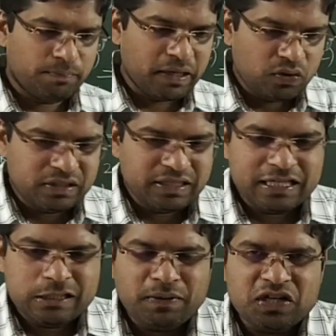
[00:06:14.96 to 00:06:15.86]
by using a
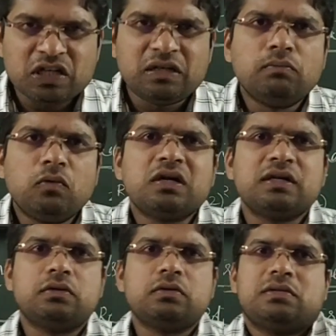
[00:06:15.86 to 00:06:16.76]
special
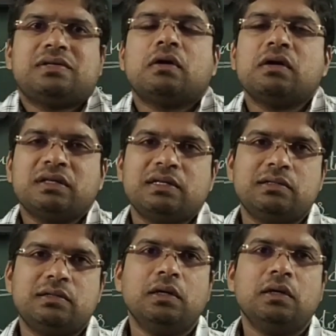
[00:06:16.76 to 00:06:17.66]
motor to start
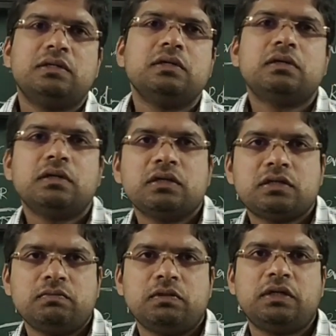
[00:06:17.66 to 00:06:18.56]
the synchronous
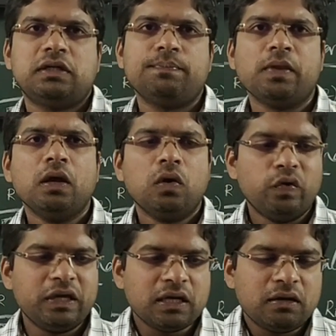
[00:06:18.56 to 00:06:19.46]
motor,
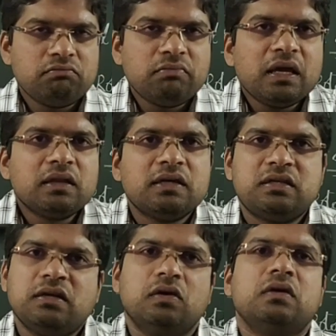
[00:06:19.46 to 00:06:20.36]
we can make the
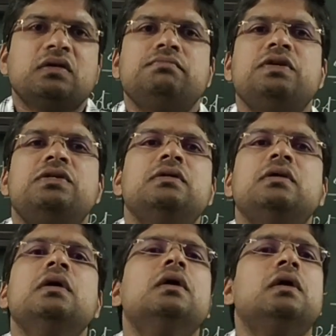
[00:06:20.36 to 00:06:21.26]
synchronous
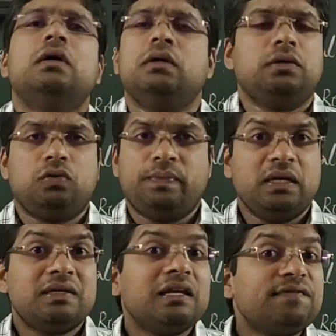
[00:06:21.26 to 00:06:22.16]
machine to be
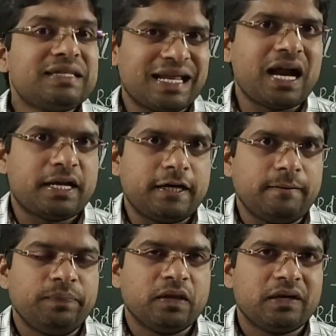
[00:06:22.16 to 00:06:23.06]
self-started,
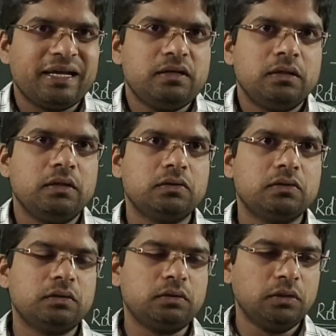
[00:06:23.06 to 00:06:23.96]
right?
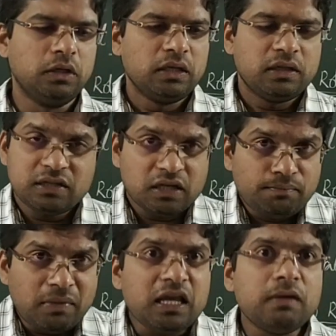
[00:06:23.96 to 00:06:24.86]
So these are the
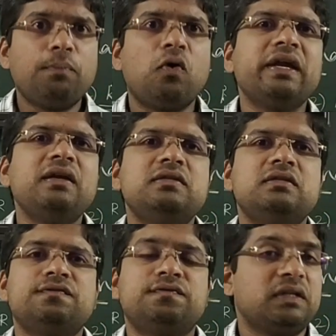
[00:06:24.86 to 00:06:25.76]
main points
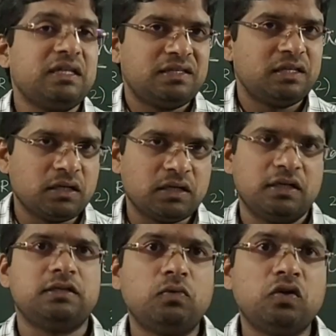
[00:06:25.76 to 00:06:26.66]
of the
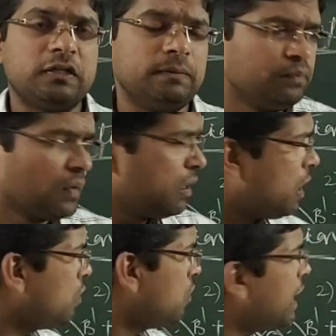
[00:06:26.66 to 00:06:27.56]
synchronous motor.
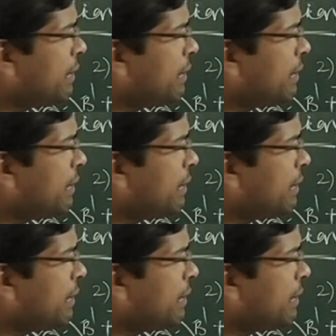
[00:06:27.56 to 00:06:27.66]
Now I